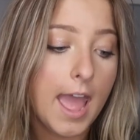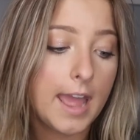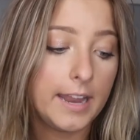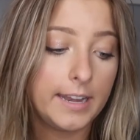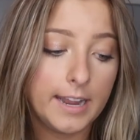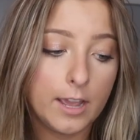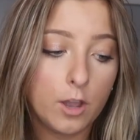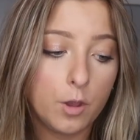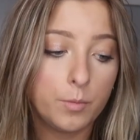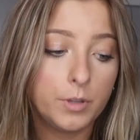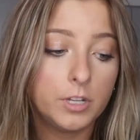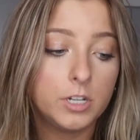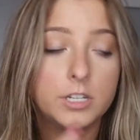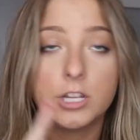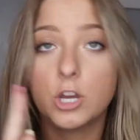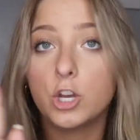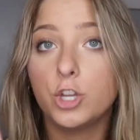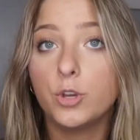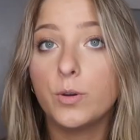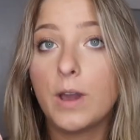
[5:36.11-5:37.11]
And now I'm gonna
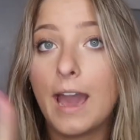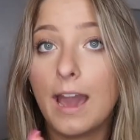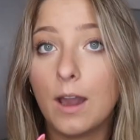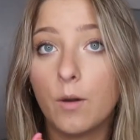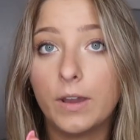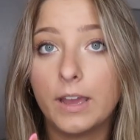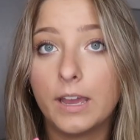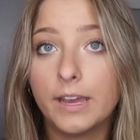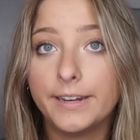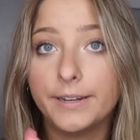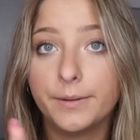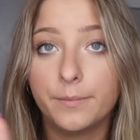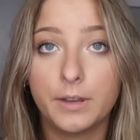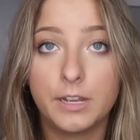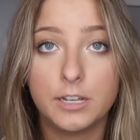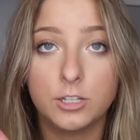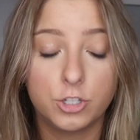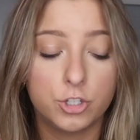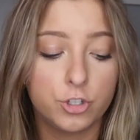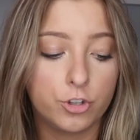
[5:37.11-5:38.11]
tell you how I edit
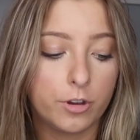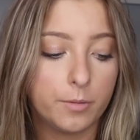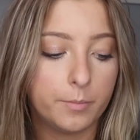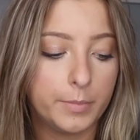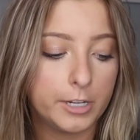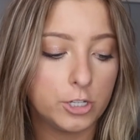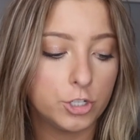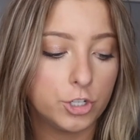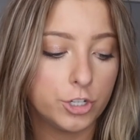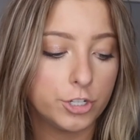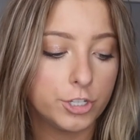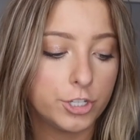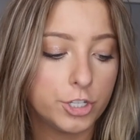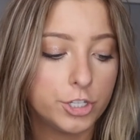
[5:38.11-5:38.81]
my Instagram pictures.